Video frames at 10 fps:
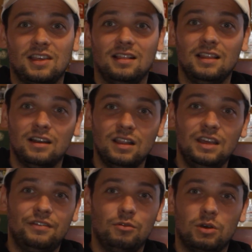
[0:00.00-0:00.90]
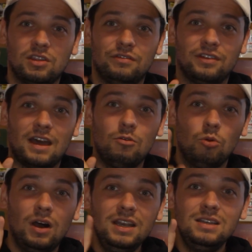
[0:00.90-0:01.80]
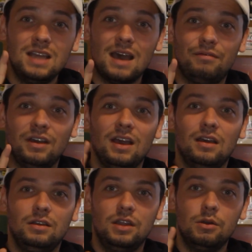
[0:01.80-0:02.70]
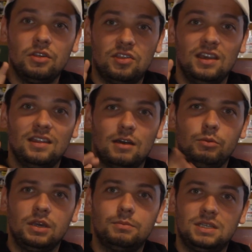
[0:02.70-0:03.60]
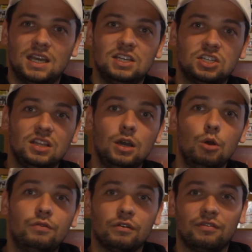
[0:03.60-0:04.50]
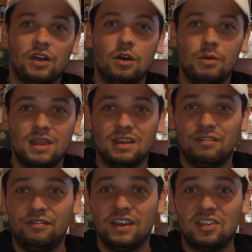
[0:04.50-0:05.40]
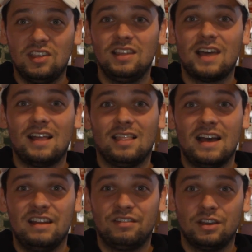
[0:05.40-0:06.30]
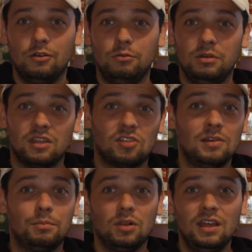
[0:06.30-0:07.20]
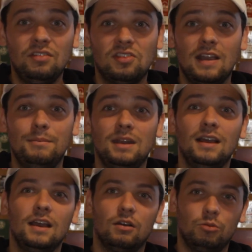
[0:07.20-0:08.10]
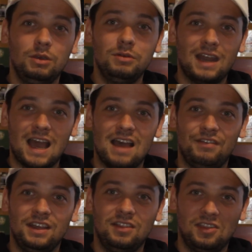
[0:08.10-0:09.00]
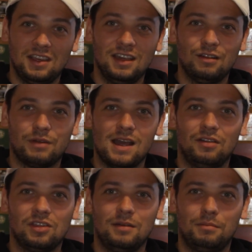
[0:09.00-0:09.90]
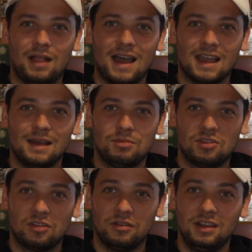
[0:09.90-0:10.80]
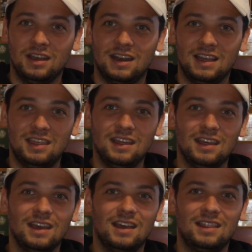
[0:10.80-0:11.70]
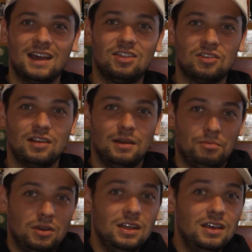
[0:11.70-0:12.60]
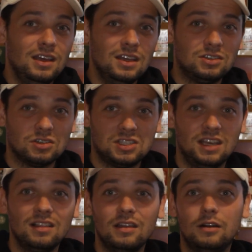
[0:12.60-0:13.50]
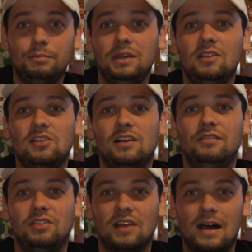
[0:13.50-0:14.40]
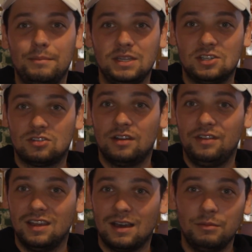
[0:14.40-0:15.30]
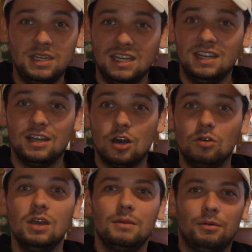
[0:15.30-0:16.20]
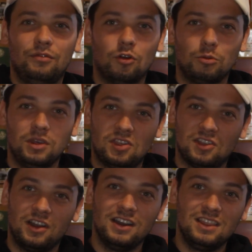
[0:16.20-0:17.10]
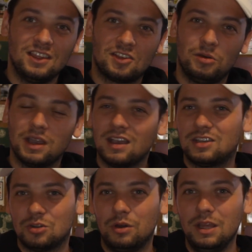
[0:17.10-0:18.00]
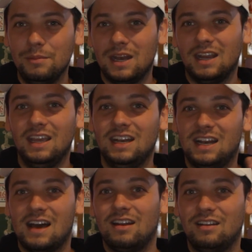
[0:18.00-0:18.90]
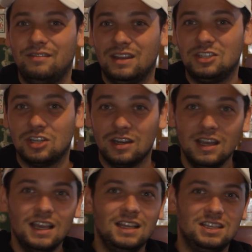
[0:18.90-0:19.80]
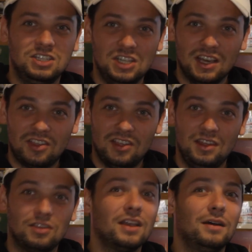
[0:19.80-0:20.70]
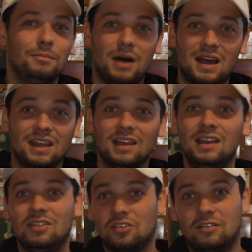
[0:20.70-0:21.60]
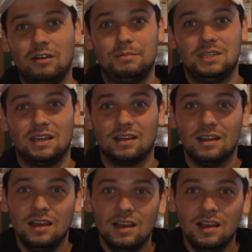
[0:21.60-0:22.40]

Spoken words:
that literally if it wasn't for that one dev noticing that we could potentially overflow and then fixing that line of code with a simple if statement, we would have insta-kill rounds in Black Ops 3. And I think that's a pretty interesting little piece of zombies trivia that we didn't know before we started this quick 20-minute in and out adventure into GSC's modding and scripting.